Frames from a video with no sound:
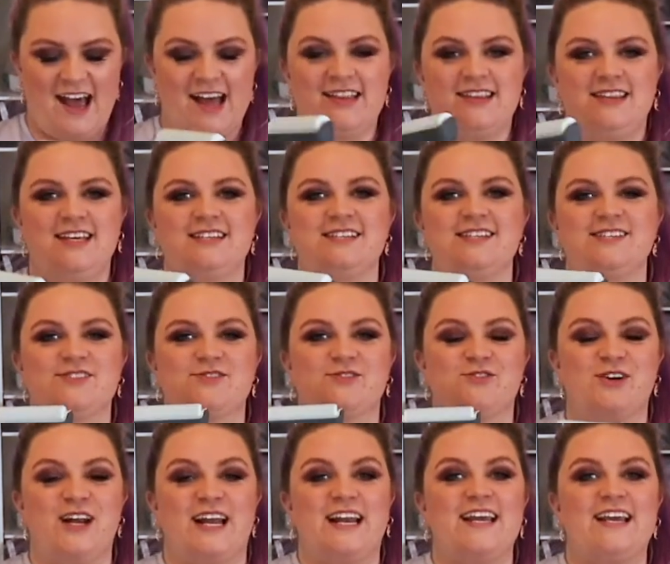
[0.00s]
This is
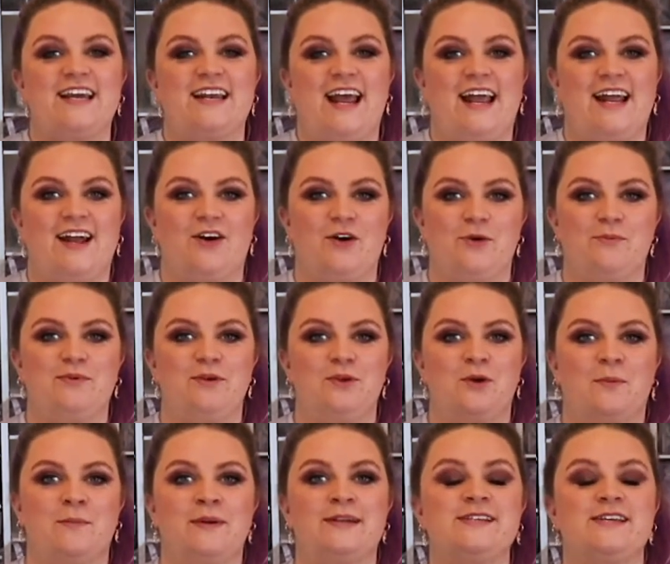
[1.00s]
really going to help
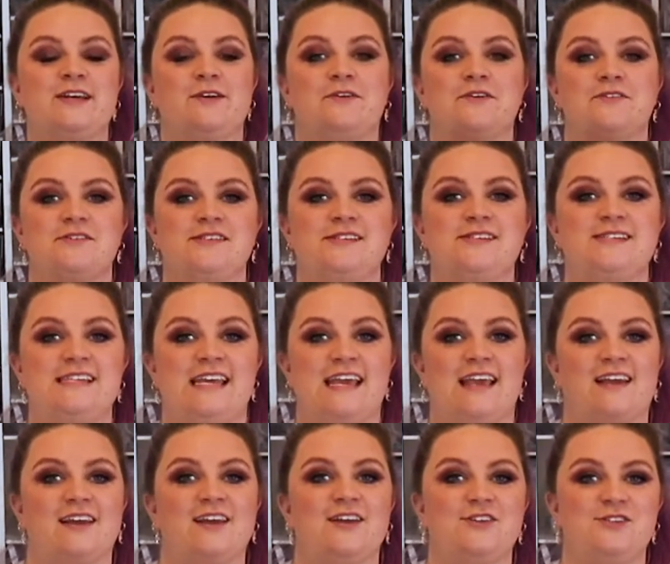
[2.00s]
your materials
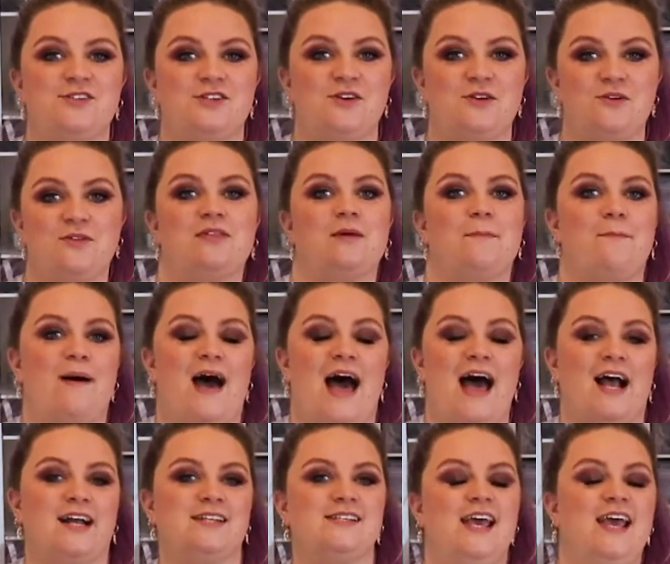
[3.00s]
stick to the
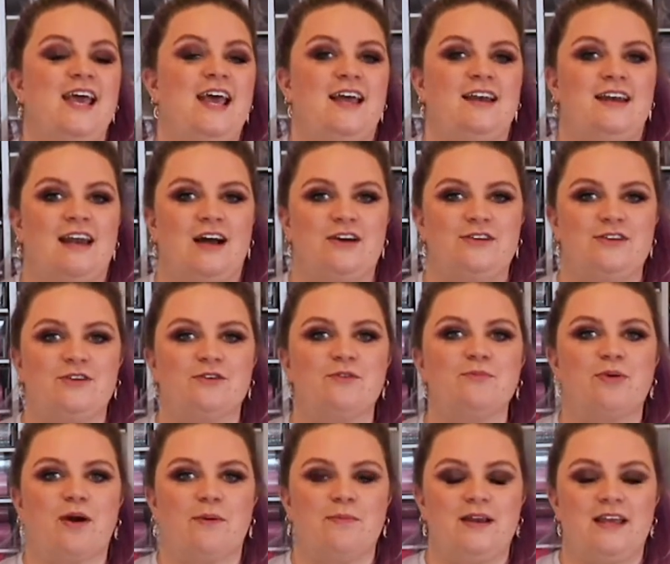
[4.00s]
mat. Now, you'll
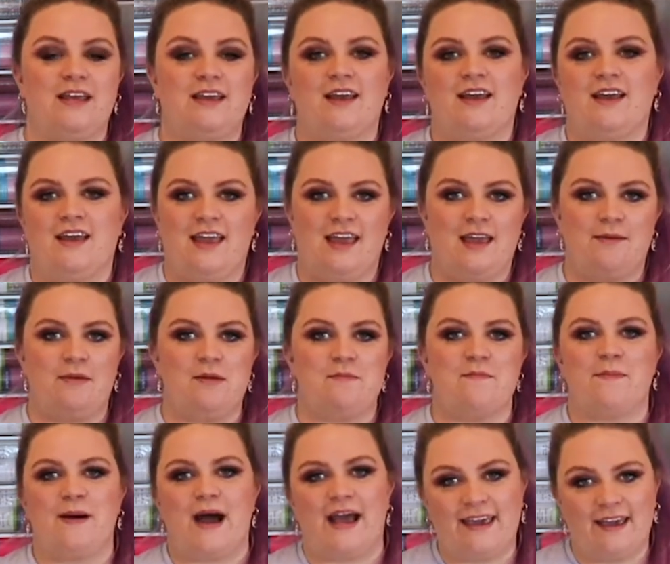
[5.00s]
probably hear me
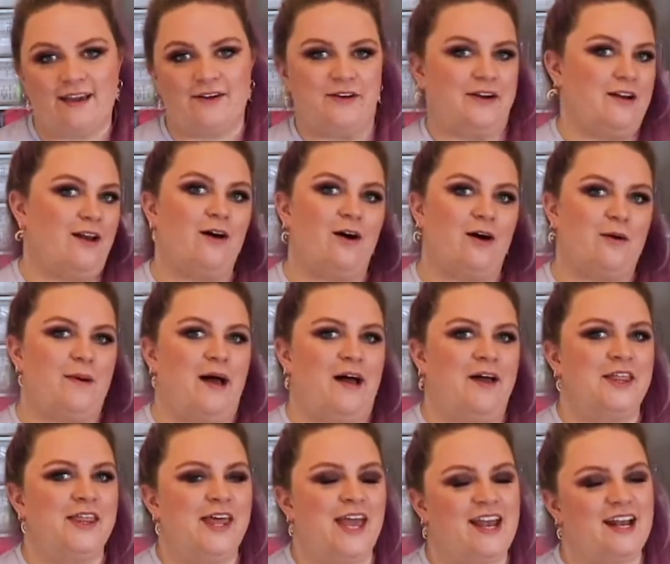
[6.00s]
banging on a lot
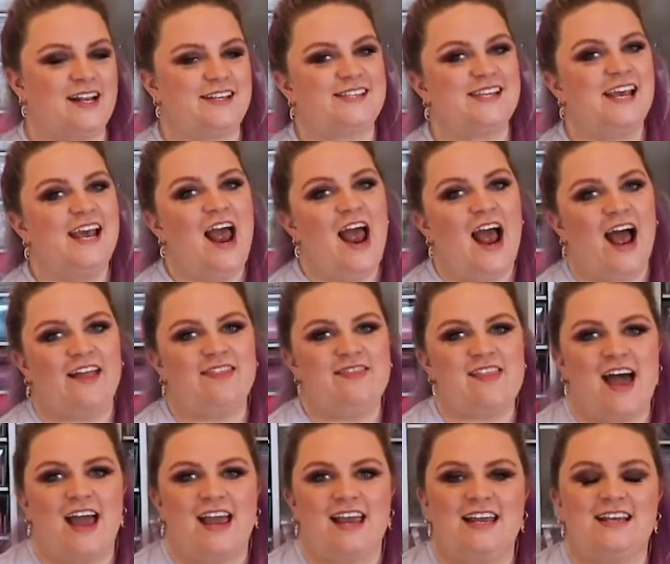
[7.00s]
about this, and
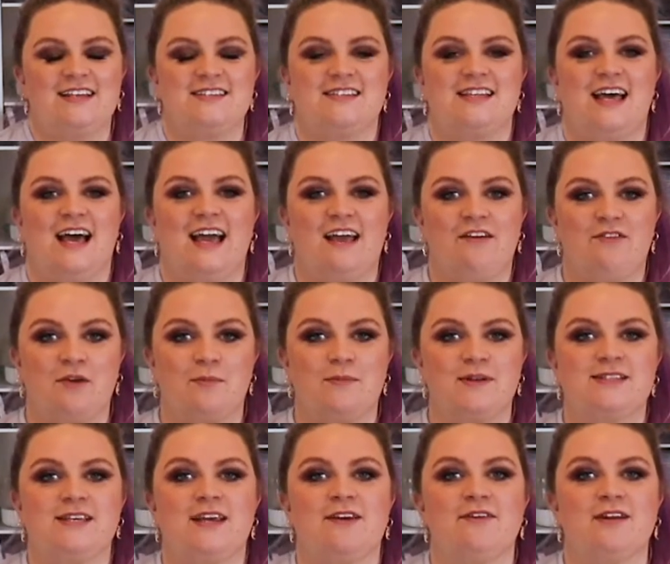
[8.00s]
that is that if your
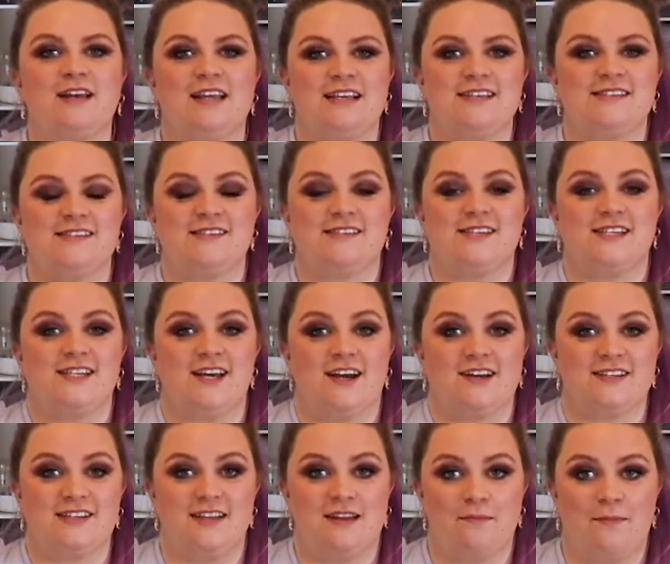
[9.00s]
material isn't
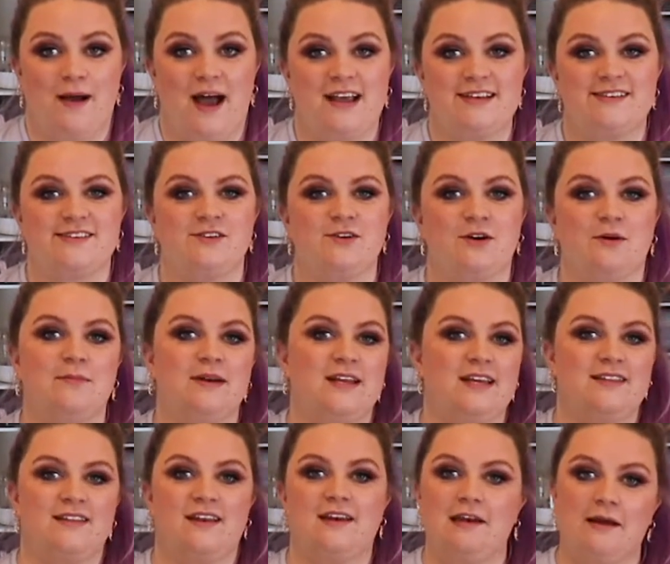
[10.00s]
stuck to the mat, it's
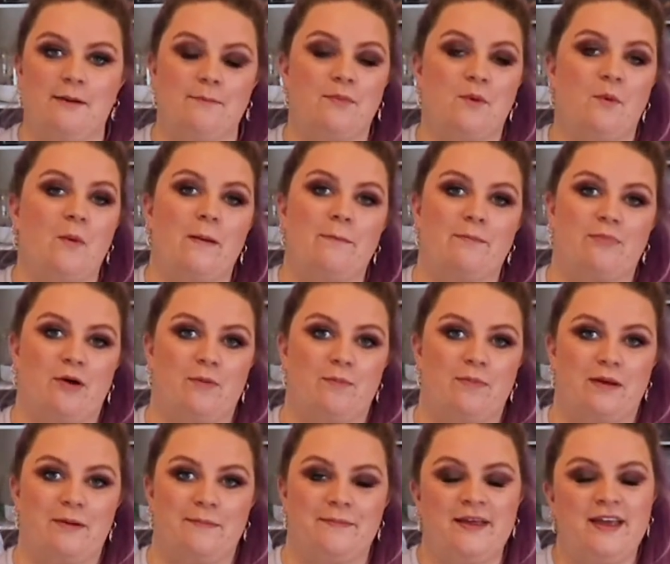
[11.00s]
normally the number one
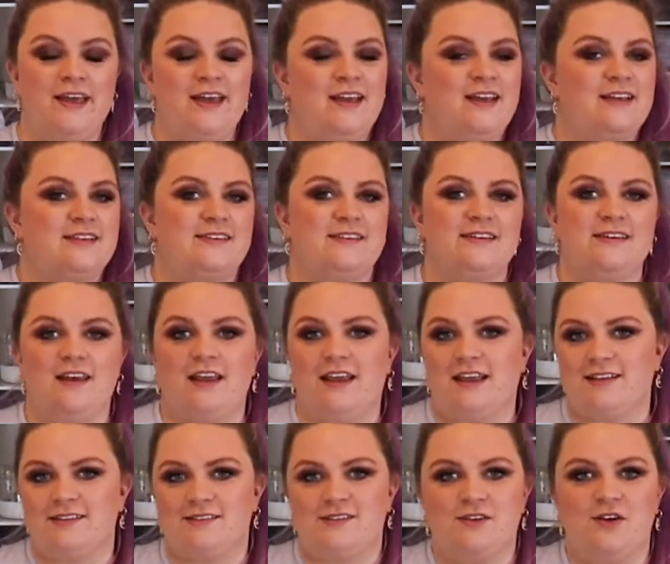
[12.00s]
problem.
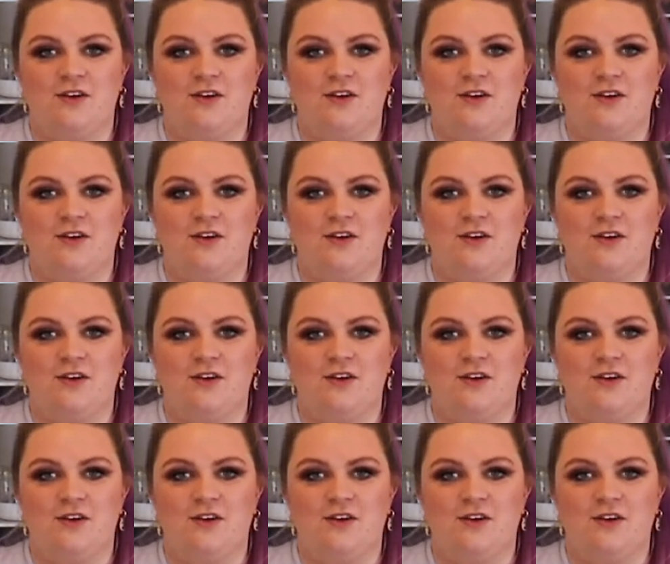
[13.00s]
It's